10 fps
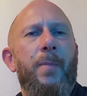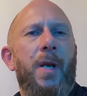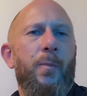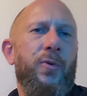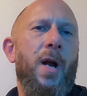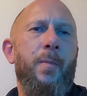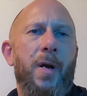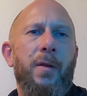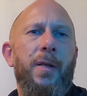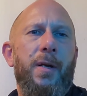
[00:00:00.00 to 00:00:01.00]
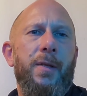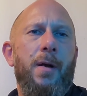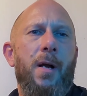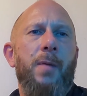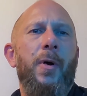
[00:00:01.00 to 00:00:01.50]
but I'm primarily going to
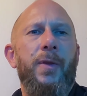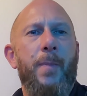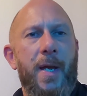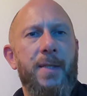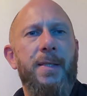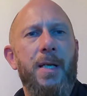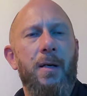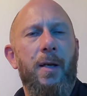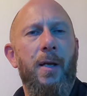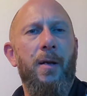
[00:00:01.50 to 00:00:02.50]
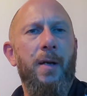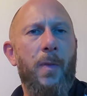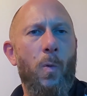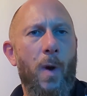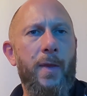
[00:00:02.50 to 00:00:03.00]
talk about the Pedasi area
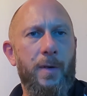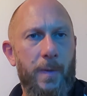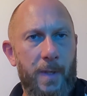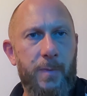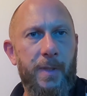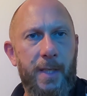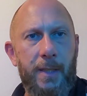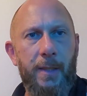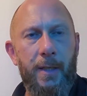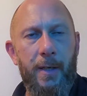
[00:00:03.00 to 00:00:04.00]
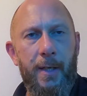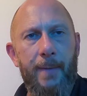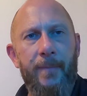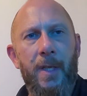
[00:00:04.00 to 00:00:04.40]
and the weather in this particular area.